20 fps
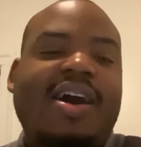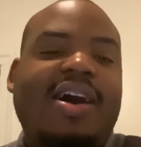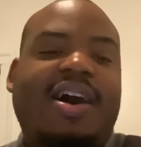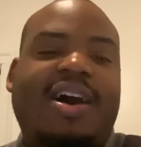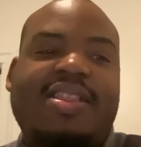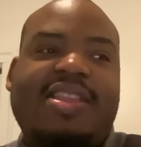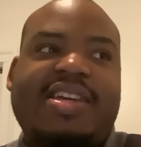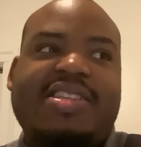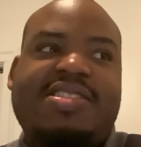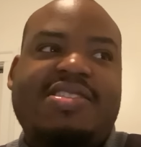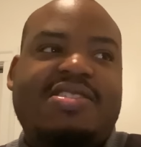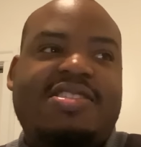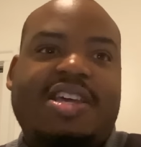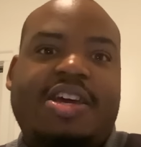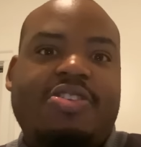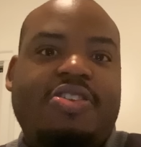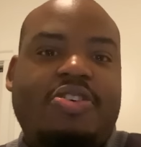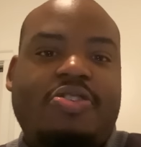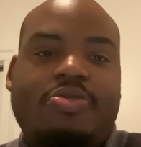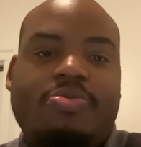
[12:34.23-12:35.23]
Alexis
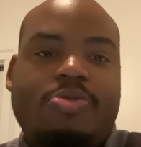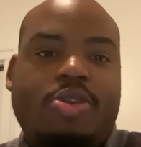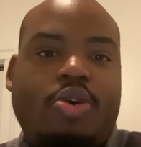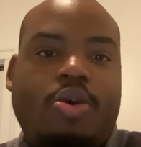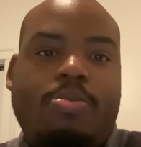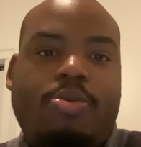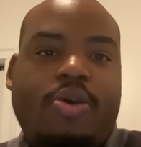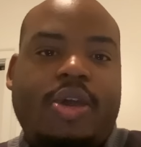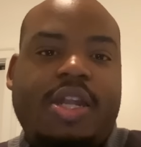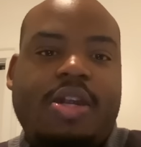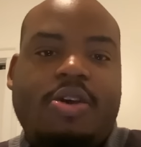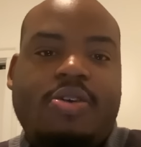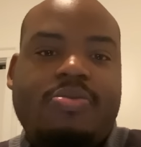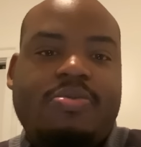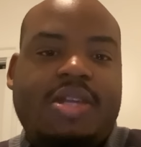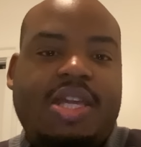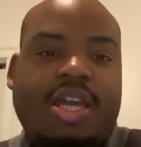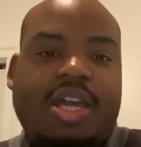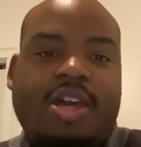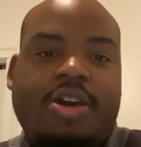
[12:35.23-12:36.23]
said, no, no bueno,
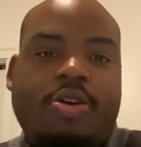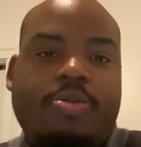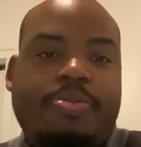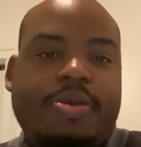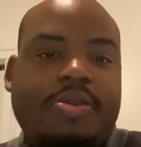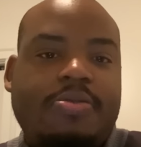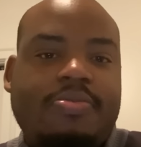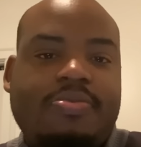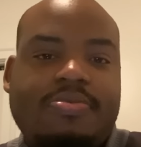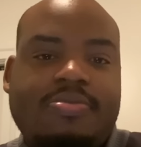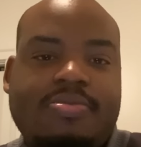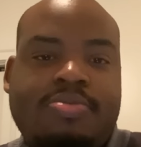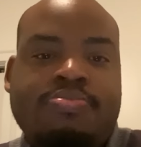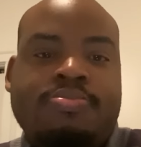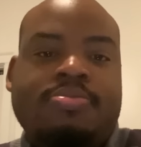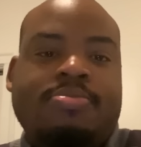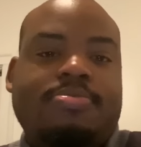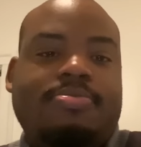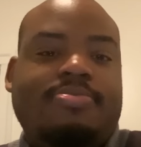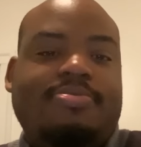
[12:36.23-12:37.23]
can't help you.
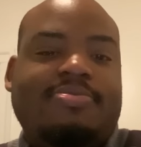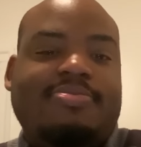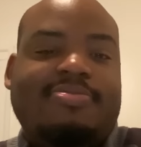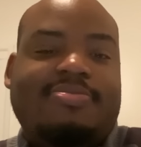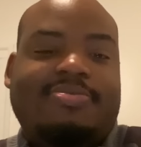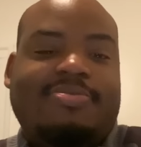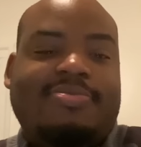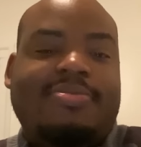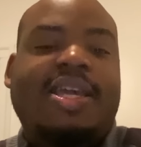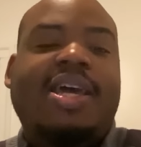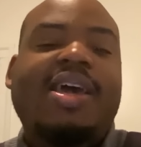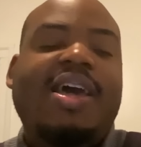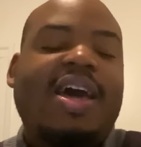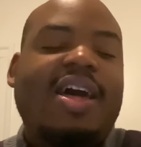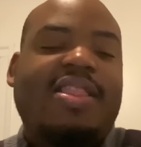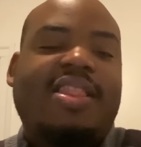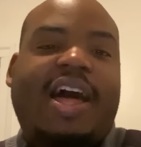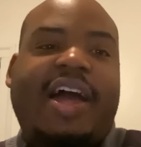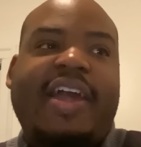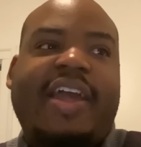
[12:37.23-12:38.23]

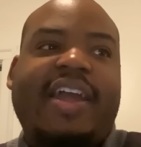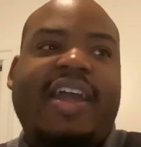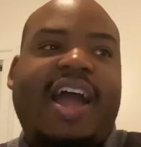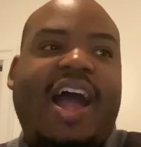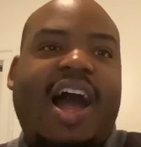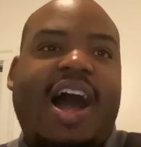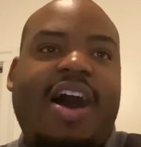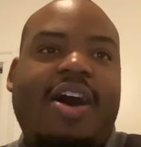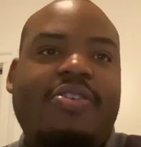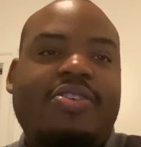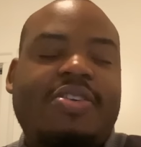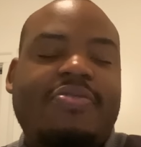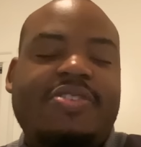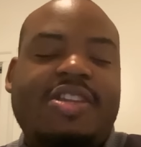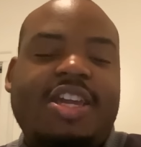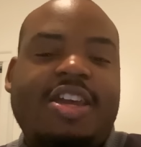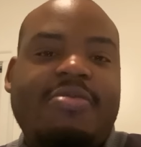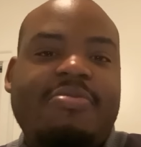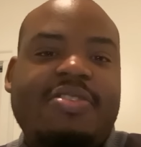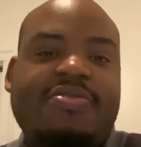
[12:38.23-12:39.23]
Like, I don't give a
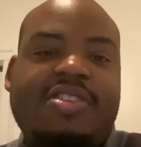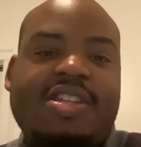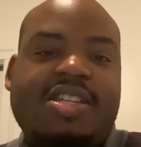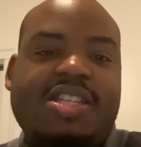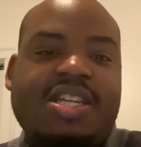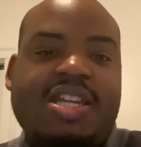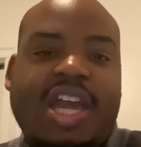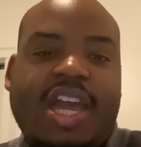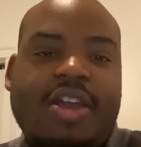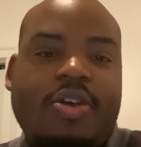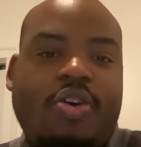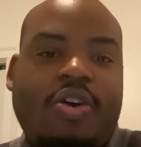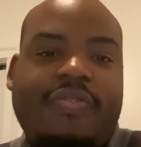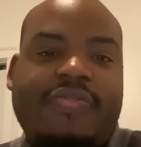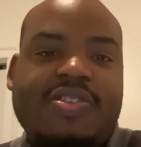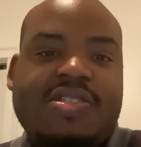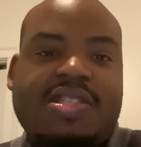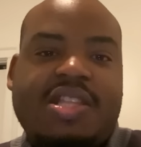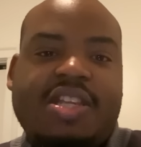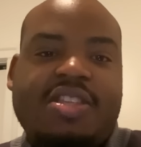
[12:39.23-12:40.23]
damn if the DA
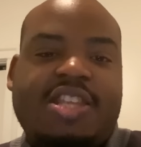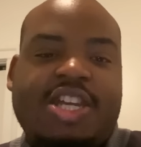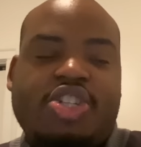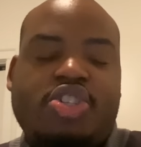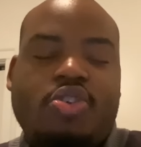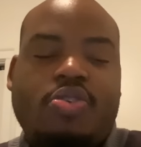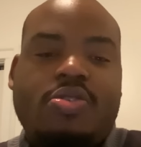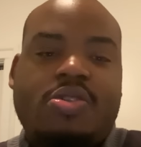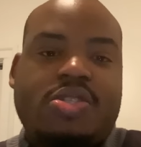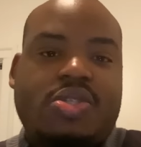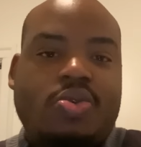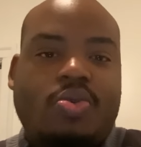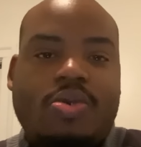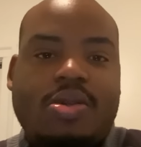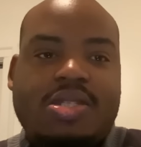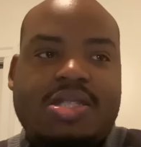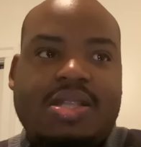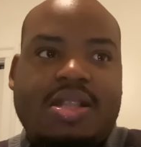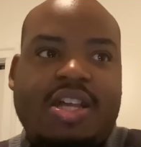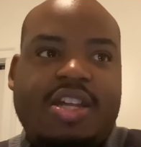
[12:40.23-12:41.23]
office think that you're the
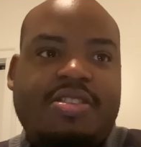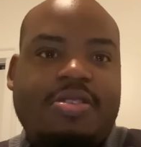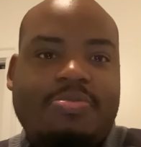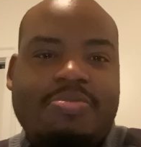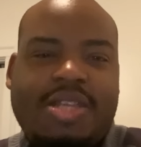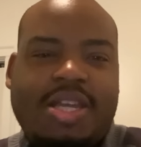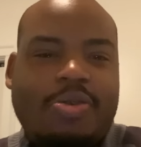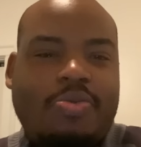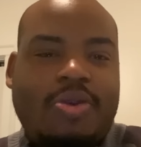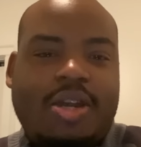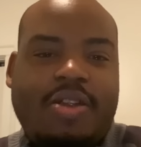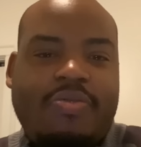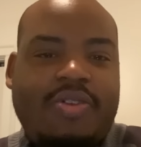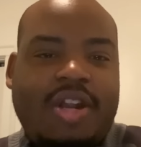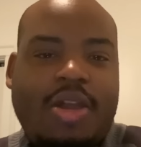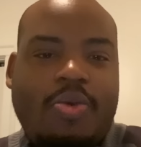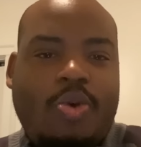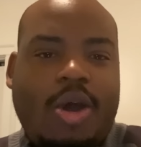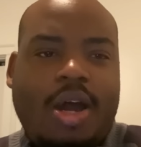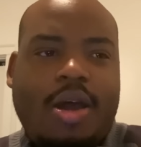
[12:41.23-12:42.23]
source. Let them think whatever
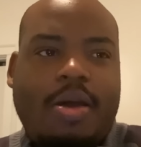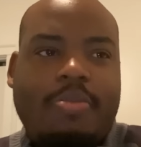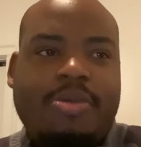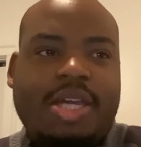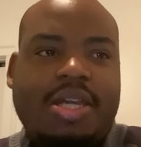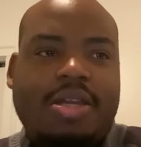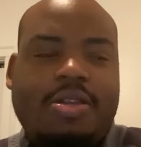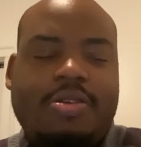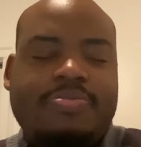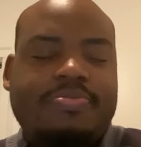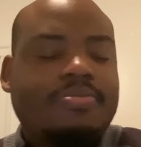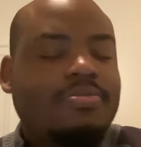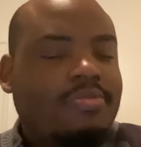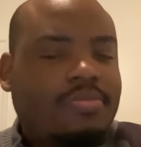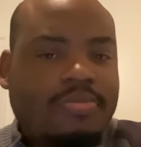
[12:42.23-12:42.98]
they want. I mean,